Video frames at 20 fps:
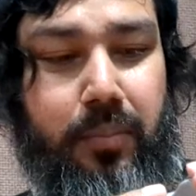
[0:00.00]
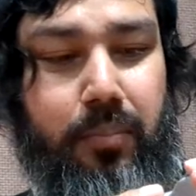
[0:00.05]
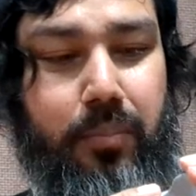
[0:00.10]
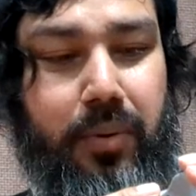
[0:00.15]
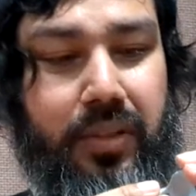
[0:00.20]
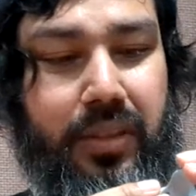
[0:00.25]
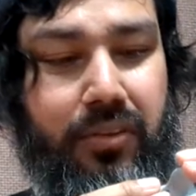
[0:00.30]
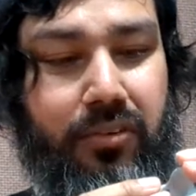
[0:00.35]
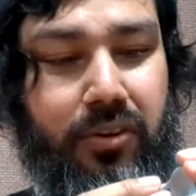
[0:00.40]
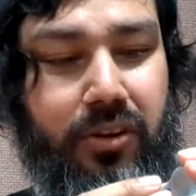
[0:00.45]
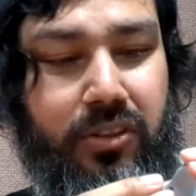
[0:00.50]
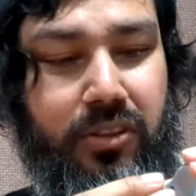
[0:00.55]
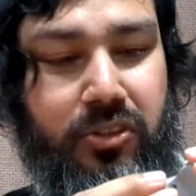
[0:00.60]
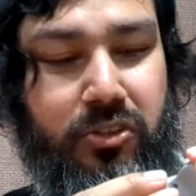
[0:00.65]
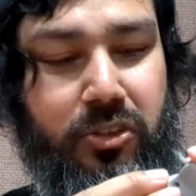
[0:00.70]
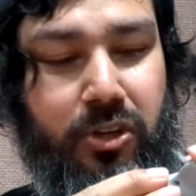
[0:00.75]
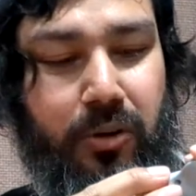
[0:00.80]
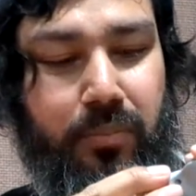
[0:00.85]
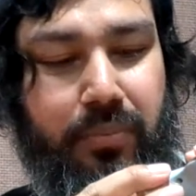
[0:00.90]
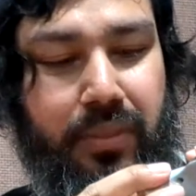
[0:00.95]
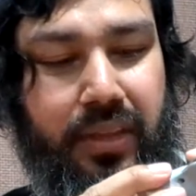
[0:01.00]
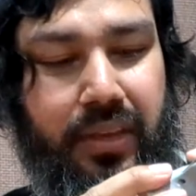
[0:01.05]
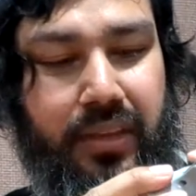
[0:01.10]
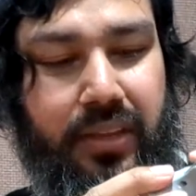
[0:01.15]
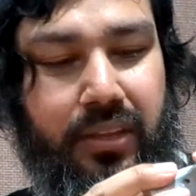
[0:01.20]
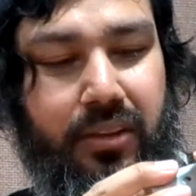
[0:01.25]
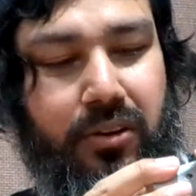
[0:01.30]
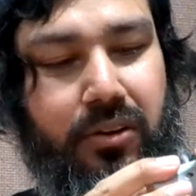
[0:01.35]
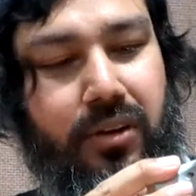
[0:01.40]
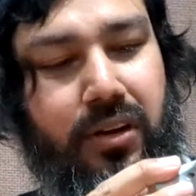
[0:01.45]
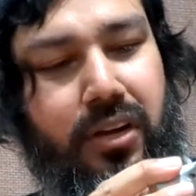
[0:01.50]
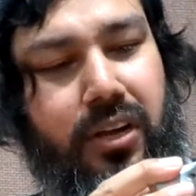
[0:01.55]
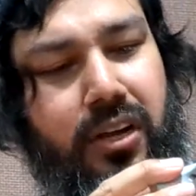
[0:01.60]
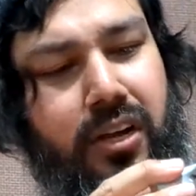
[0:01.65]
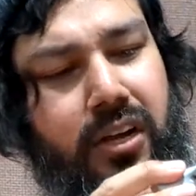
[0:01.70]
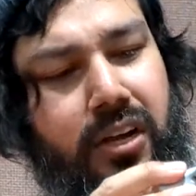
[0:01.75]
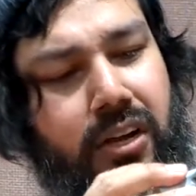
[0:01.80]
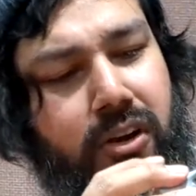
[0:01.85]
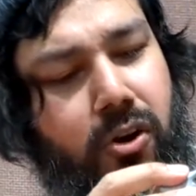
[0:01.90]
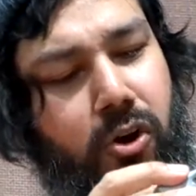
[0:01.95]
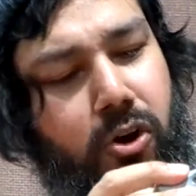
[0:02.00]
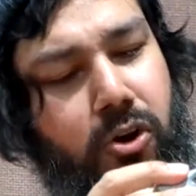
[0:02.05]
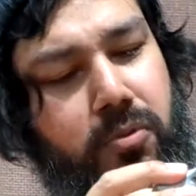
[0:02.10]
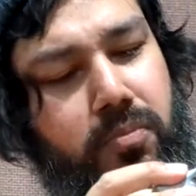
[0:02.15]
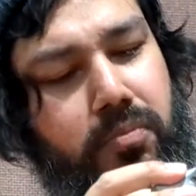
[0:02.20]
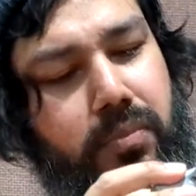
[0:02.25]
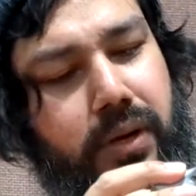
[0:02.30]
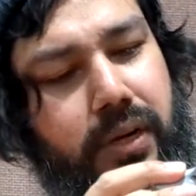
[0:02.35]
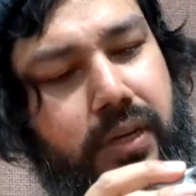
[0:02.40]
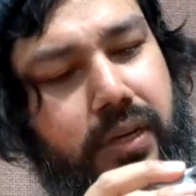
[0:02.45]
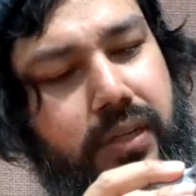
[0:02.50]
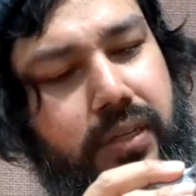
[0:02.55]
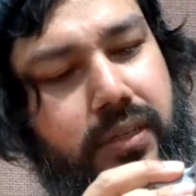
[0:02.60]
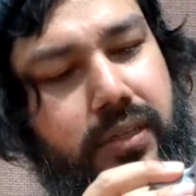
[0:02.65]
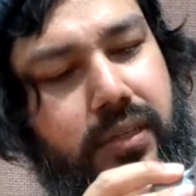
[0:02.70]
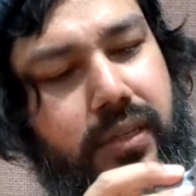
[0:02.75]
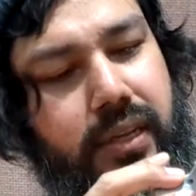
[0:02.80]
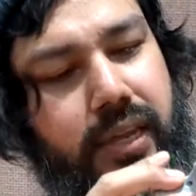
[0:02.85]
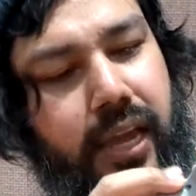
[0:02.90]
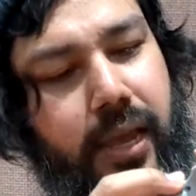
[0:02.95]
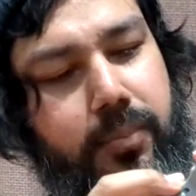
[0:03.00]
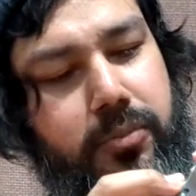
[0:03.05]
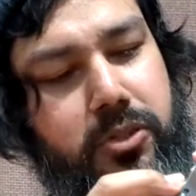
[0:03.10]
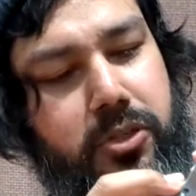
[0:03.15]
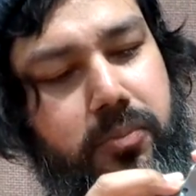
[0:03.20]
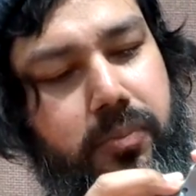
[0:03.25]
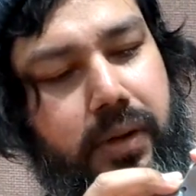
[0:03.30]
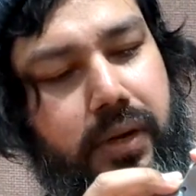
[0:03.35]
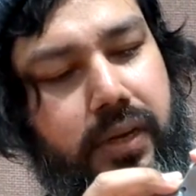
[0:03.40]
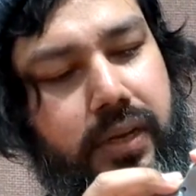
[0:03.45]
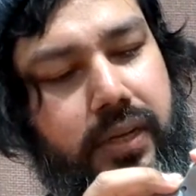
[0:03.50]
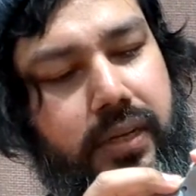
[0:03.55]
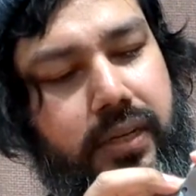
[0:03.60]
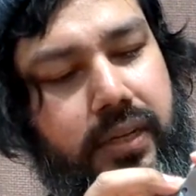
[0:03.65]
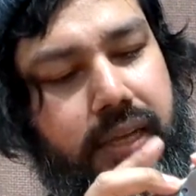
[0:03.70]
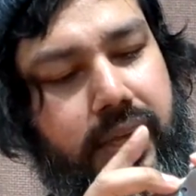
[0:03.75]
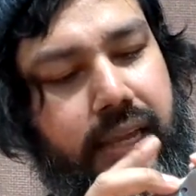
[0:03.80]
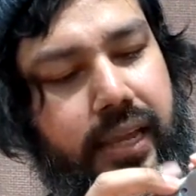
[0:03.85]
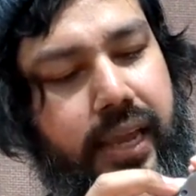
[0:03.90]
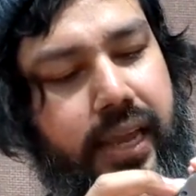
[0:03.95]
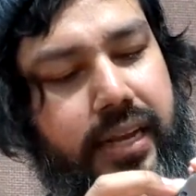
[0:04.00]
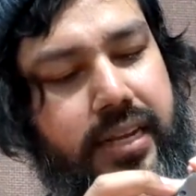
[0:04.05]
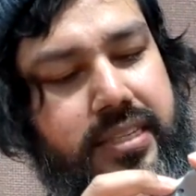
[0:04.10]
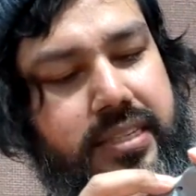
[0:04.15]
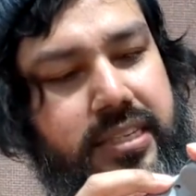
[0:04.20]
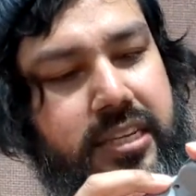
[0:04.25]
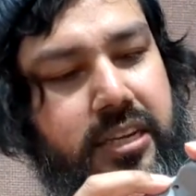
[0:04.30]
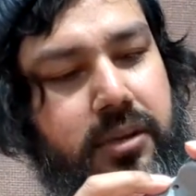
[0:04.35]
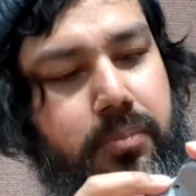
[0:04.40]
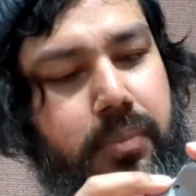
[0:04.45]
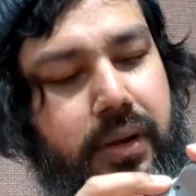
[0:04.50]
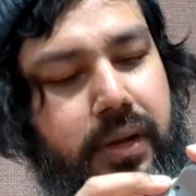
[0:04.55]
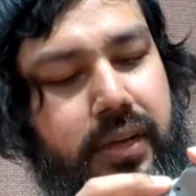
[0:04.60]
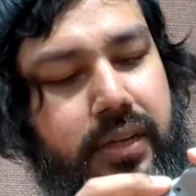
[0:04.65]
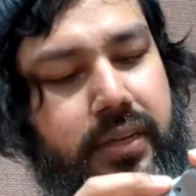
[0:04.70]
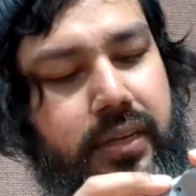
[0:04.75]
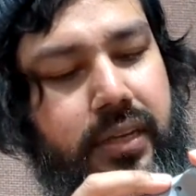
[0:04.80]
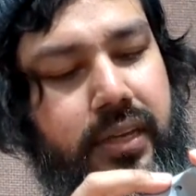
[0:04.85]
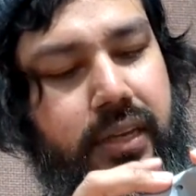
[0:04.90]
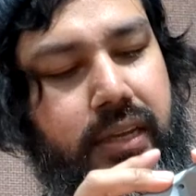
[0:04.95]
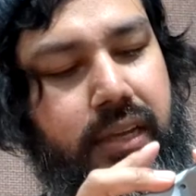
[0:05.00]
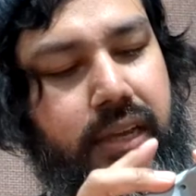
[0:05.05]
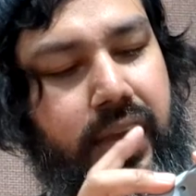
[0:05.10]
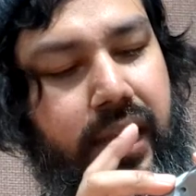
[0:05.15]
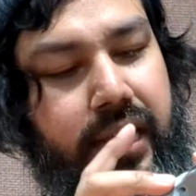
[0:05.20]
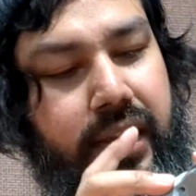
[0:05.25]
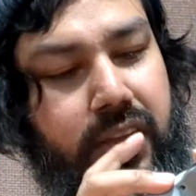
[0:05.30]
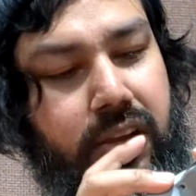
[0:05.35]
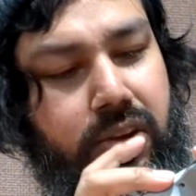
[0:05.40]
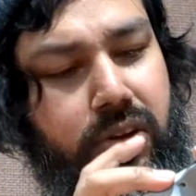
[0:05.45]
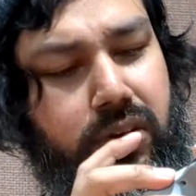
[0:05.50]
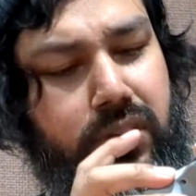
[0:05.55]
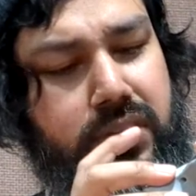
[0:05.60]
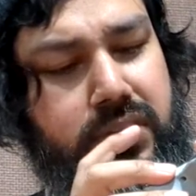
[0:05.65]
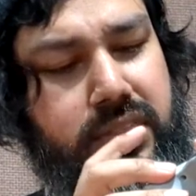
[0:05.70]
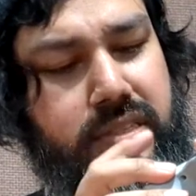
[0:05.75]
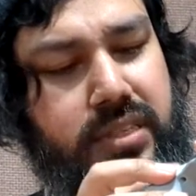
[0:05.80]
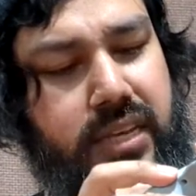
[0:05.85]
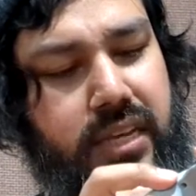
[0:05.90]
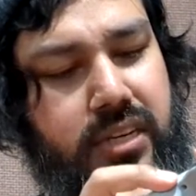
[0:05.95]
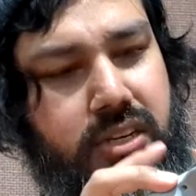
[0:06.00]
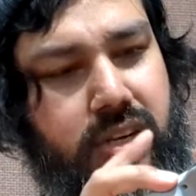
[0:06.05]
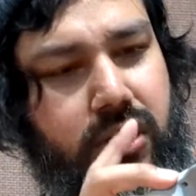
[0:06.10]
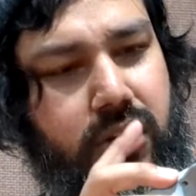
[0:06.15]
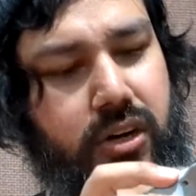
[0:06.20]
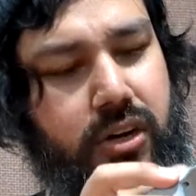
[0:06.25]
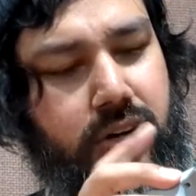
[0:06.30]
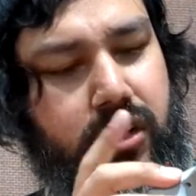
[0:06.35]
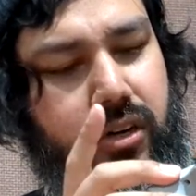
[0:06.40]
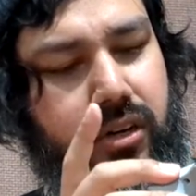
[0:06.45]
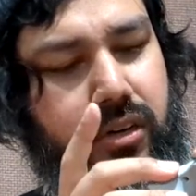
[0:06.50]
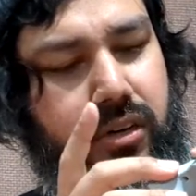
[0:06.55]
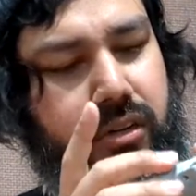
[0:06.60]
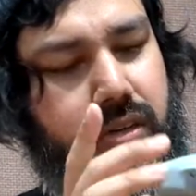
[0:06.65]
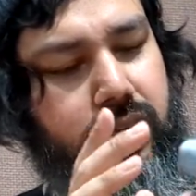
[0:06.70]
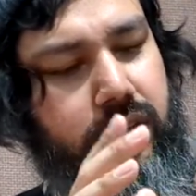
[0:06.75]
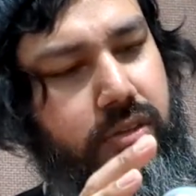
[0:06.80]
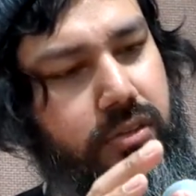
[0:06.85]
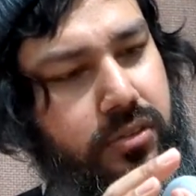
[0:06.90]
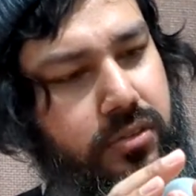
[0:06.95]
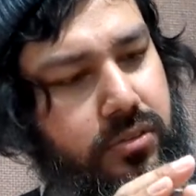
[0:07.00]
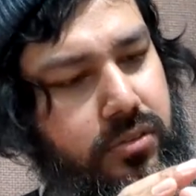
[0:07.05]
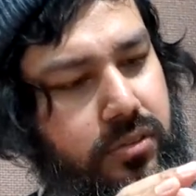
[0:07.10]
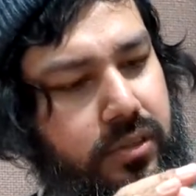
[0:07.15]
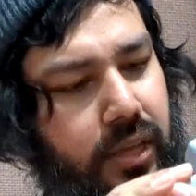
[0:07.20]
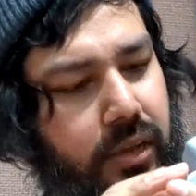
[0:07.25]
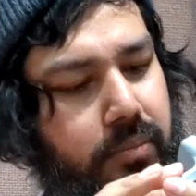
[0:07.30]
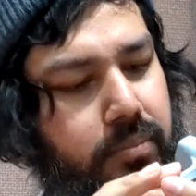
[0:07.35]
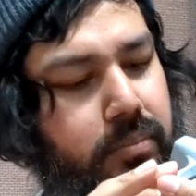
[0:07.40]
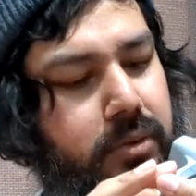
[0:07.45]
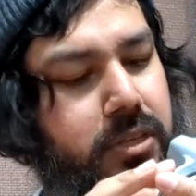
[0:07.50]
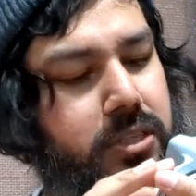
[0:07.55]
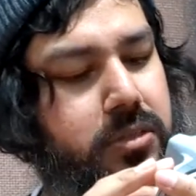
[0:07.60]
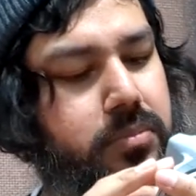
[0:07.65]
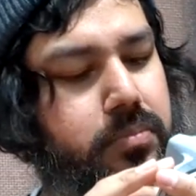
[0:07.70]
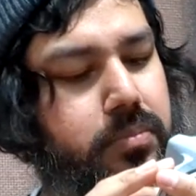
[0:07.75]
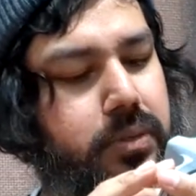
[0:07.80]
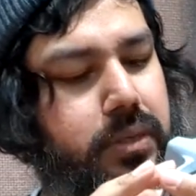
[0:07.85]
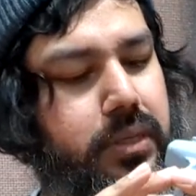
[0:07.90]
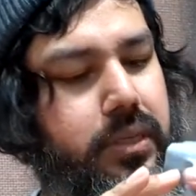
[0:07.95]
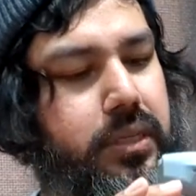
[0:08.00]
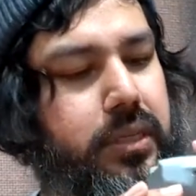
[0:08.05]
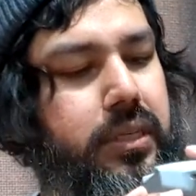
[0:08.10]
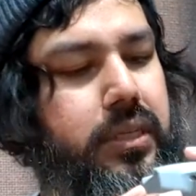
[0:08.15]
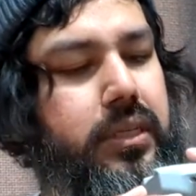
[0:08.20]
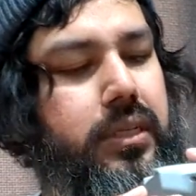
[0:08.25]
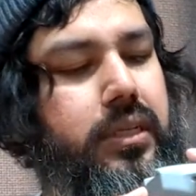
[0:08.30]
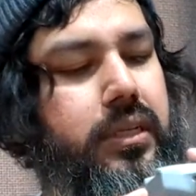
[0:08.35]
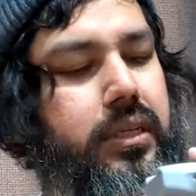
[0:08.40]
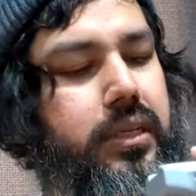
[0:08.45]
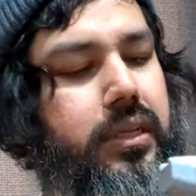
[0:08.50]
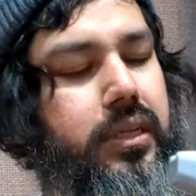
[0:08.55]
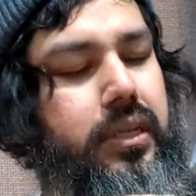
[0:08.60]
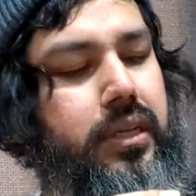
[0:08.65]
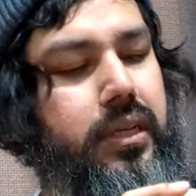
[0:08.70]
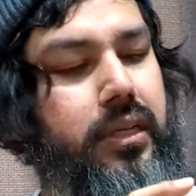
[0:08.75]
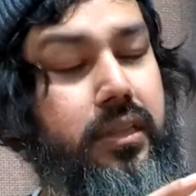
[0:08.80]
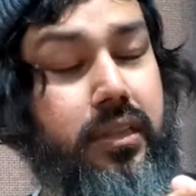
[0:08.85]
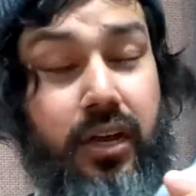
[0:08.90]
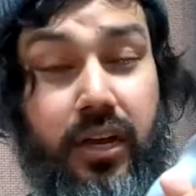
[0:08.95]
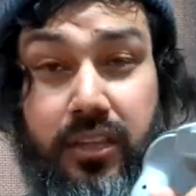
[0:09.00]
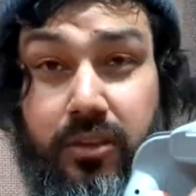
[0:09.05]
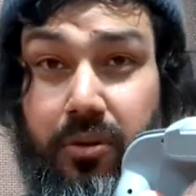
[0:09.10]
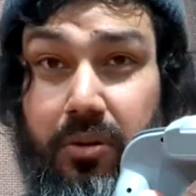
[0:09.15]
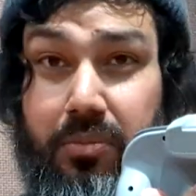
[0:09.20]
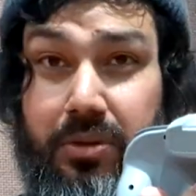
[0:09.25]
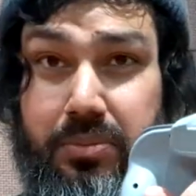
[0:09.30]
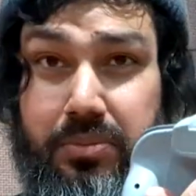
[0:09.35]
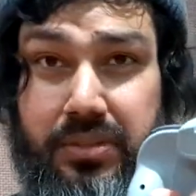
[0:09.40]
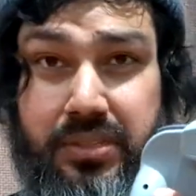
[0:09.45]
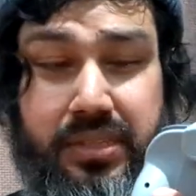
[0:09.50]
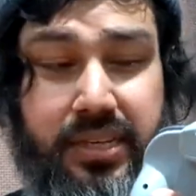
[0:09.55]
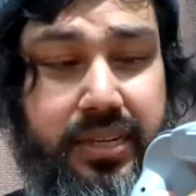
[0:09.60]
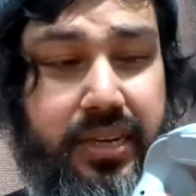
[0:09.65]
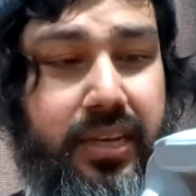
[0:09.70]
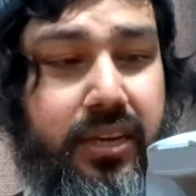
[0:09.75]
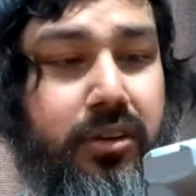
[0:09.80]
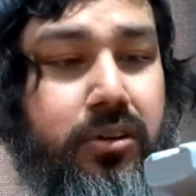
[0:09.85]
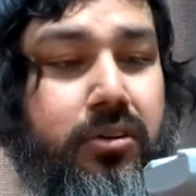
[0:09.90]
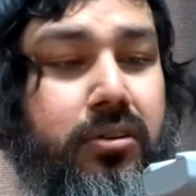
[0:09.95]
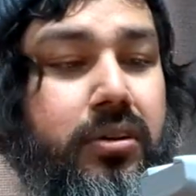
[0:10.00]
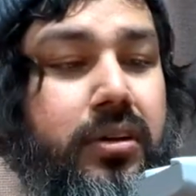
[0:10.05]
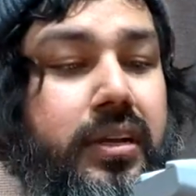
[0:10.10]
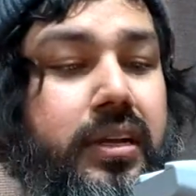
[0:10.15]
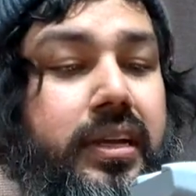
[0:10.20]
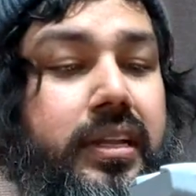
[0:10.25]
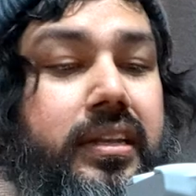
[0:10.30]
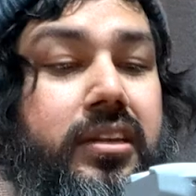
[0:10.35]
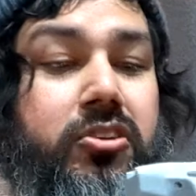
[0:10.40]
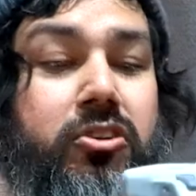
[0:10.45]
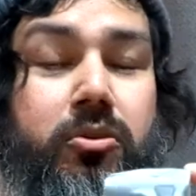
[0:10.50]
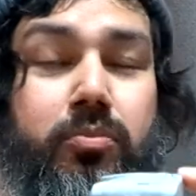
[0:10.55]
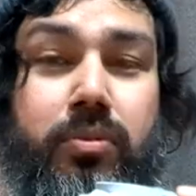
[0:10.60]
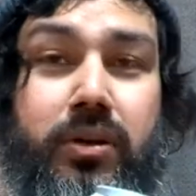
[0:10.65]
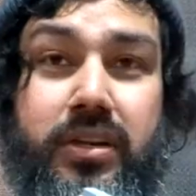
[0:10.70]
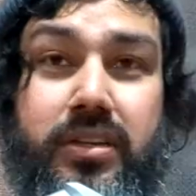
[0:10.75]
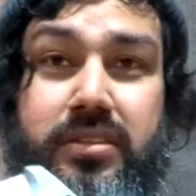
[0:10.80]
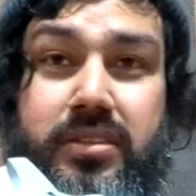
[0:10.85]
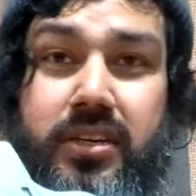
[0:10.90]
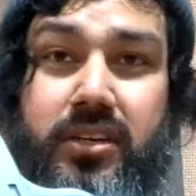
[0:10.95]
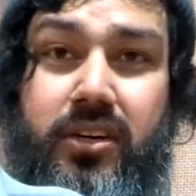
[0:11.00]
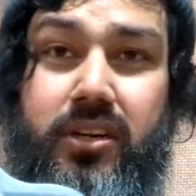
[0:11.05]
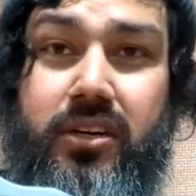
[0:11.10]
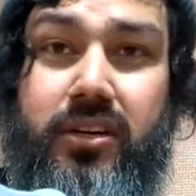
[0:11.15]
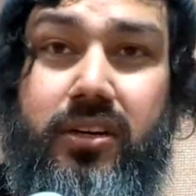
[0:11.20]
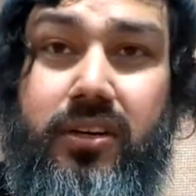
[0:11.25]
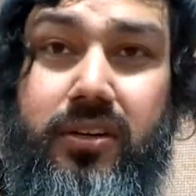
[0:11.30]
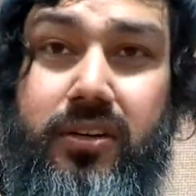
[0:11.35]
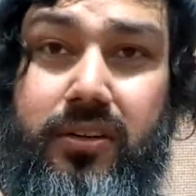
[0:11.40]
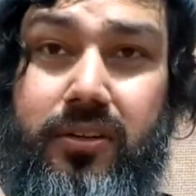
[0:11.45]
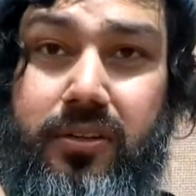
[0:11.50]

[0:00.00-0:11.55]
But they've got at the top there, they've got a home button, capture button, and a sync button, and they've got a ZR. So that must be, the other one must be ZL, and the top one is ZR. So